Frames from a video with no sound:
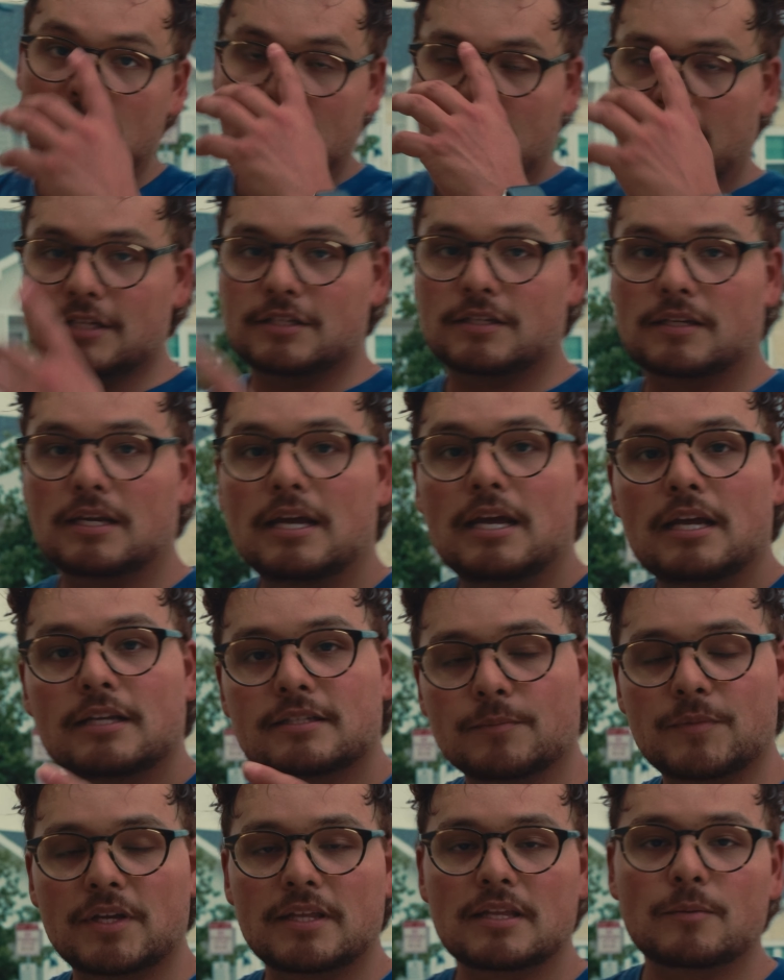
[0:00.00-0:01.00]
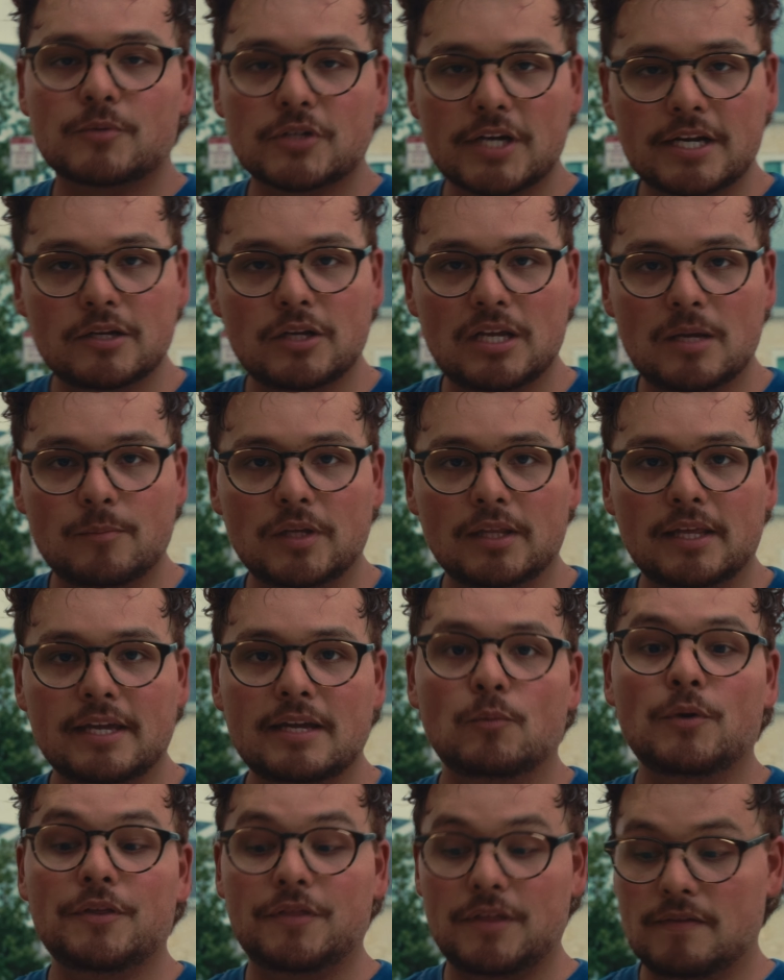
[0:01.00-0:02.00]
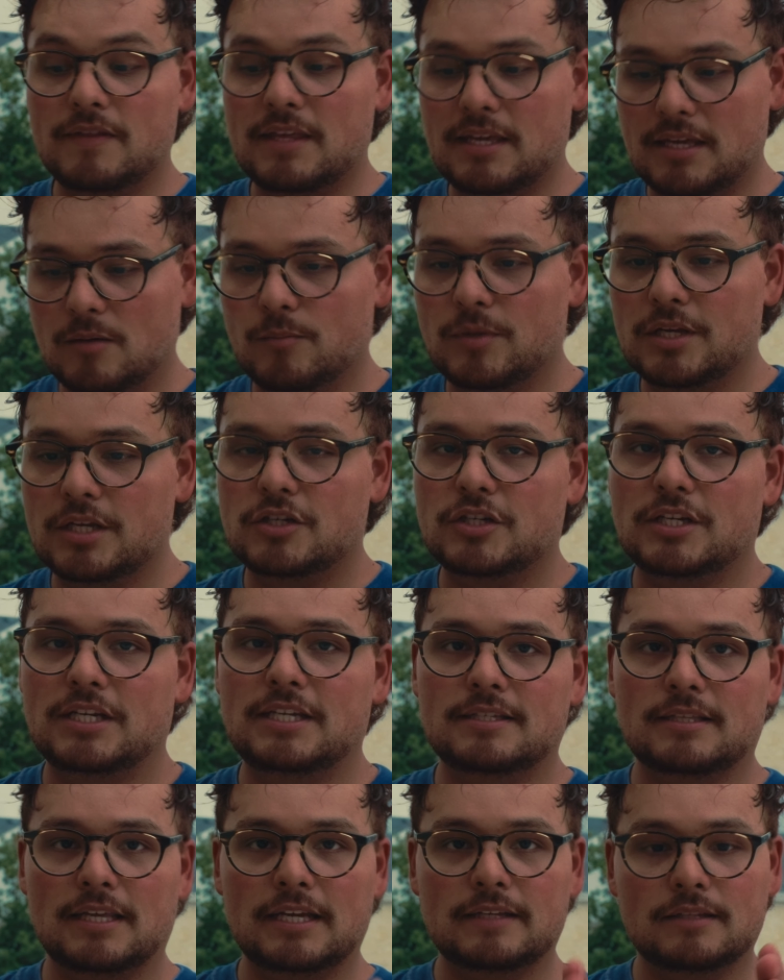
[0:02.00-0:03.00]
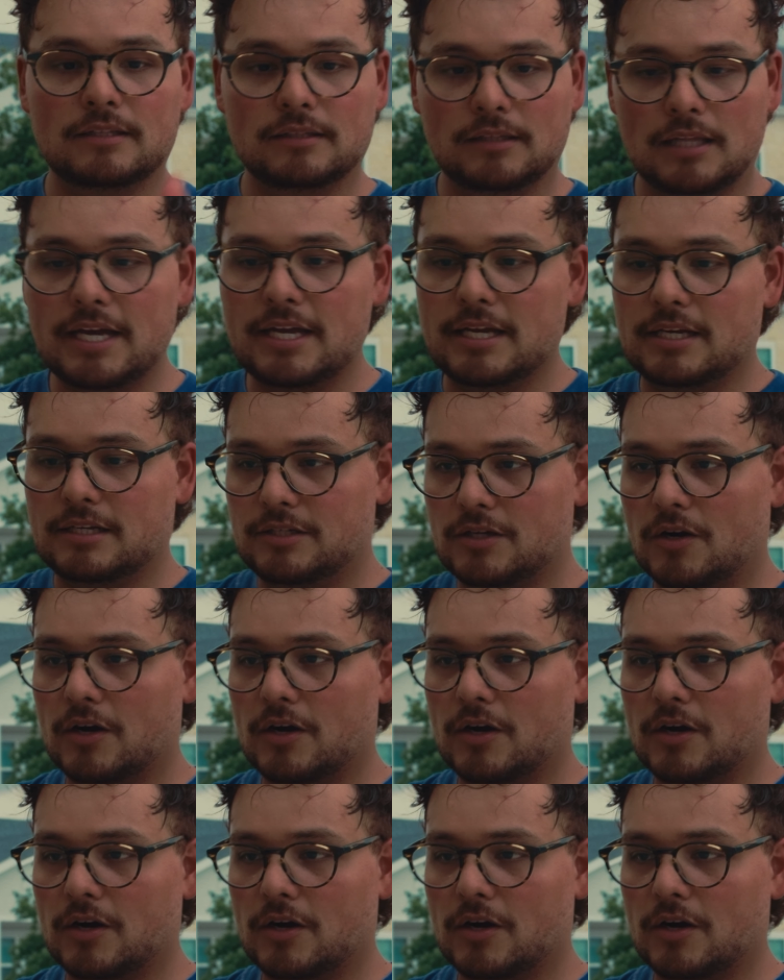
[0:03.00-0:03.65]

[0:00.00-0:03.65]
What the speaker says: Because something that I'm trying to emulate within the image is like the light,